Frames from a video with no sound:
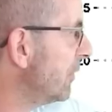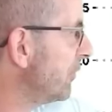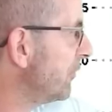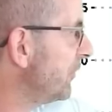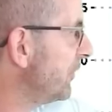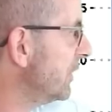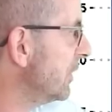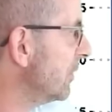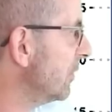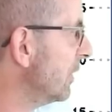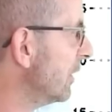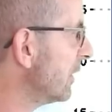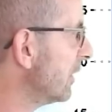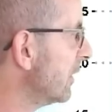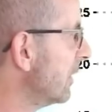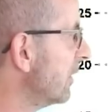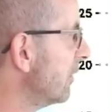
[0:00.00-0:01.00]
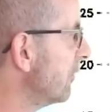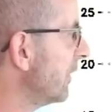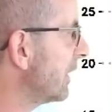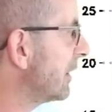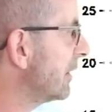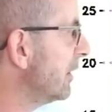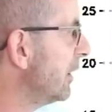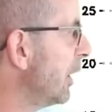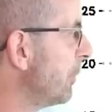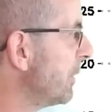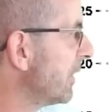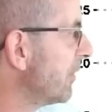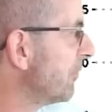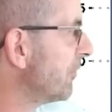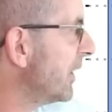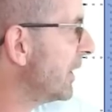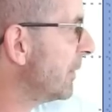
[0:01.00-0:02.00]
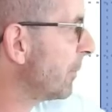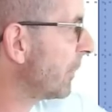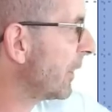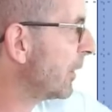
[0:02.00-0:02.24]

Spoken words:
a few. They're climbing there